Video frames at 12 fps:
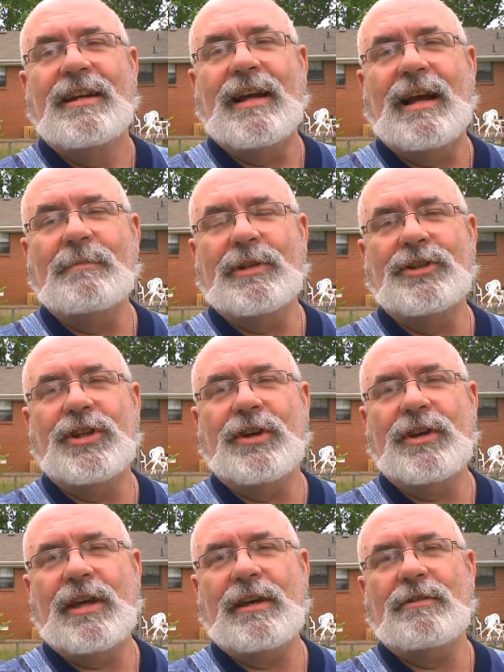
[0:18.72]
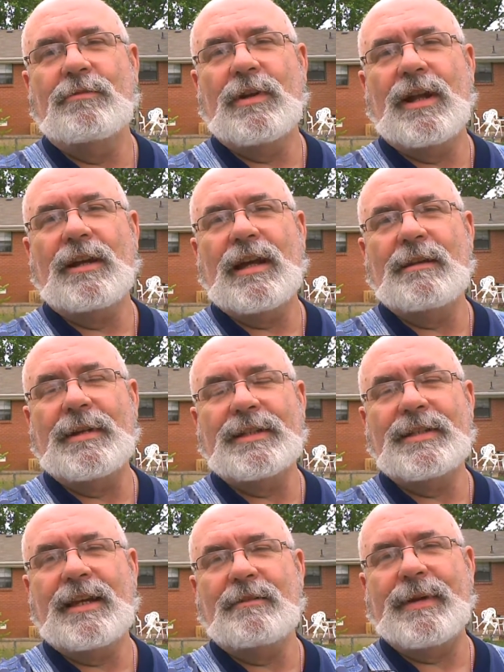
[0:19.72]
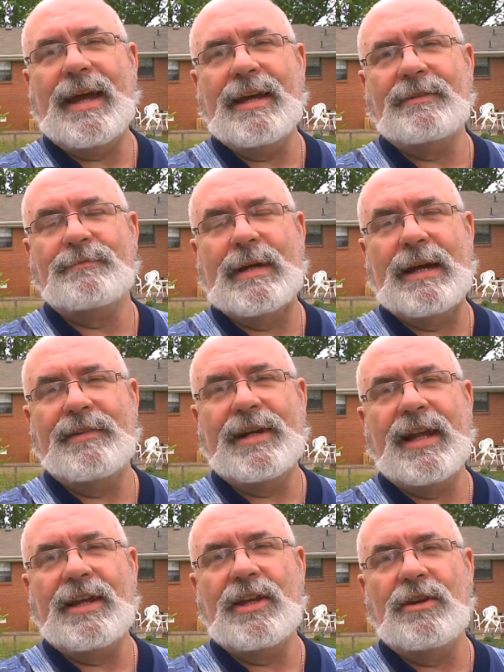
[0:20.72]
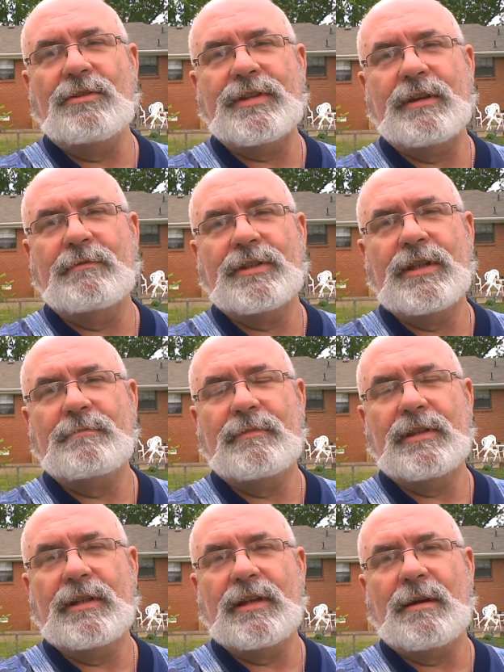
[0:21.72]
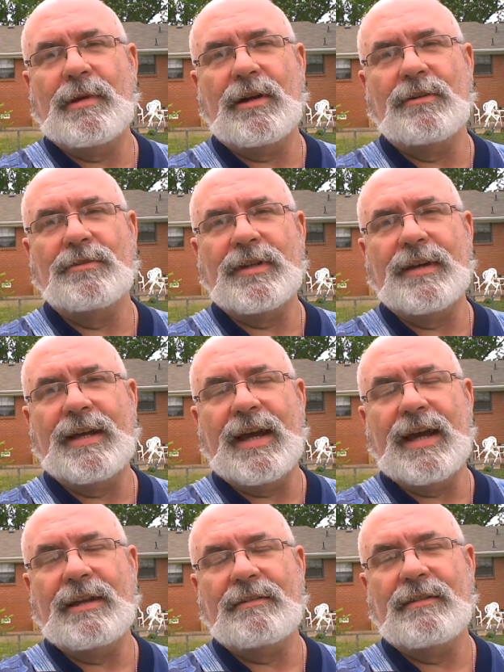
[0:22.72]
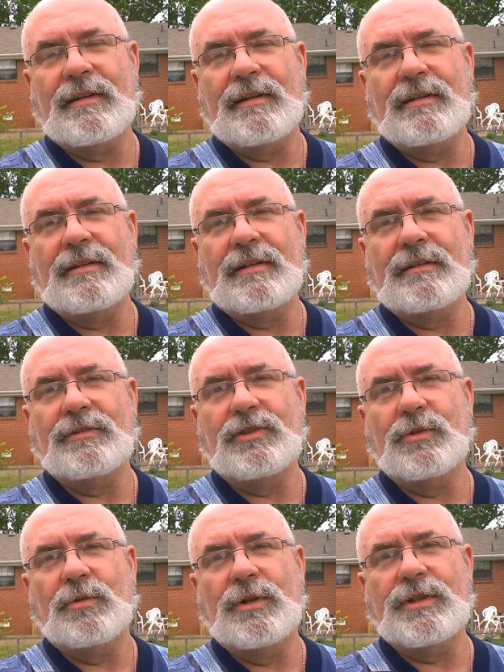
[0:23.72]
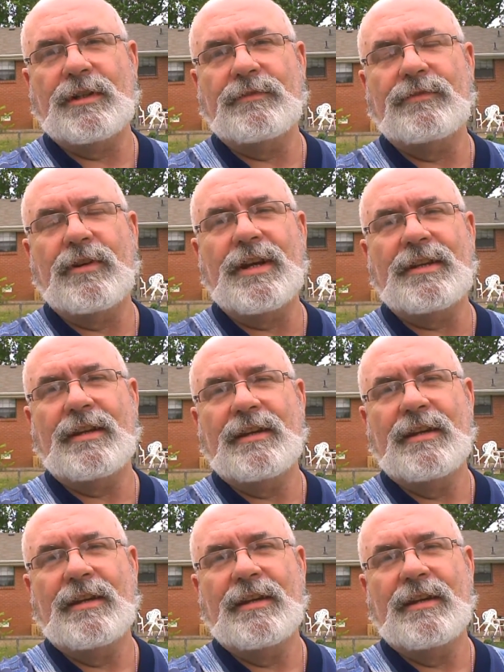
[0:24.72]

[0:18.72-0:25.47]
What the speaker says: I'm going to show you what I got in my saddlebag for my everyday use and what's in the cubby holes I got on the storage on the front.